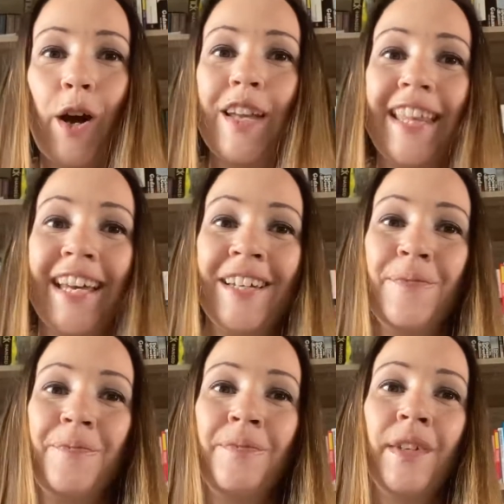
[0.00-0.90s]
Hi there!
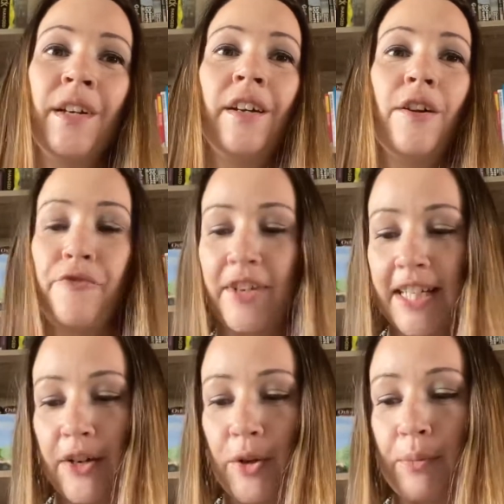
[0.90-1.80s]

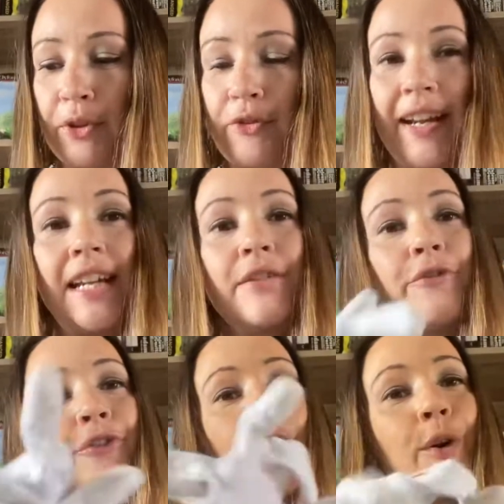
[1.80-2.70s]
Video number 3
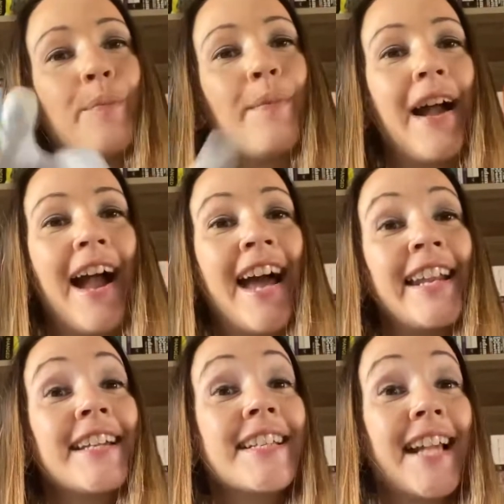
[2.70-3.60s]
from
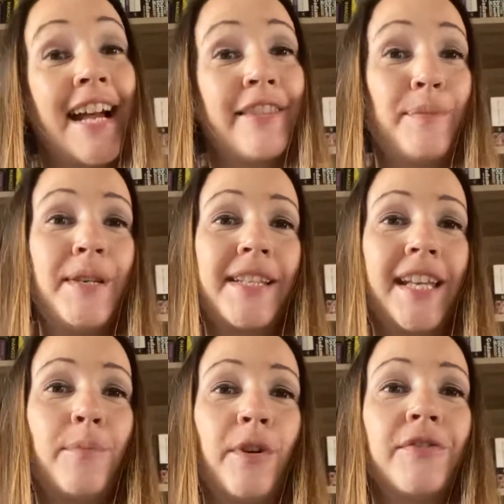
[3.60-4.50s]
Alex at the
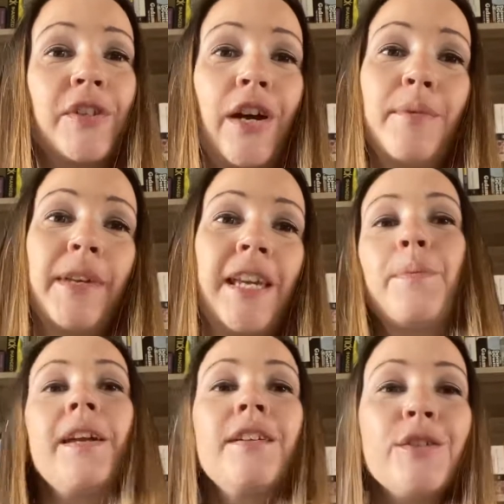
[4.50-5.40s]
Museum of
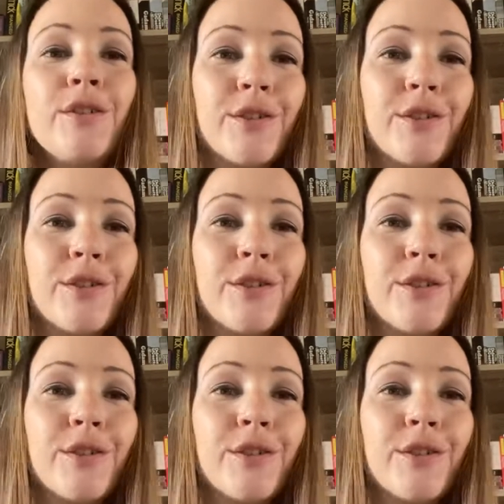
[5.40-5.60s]
Timekeeping,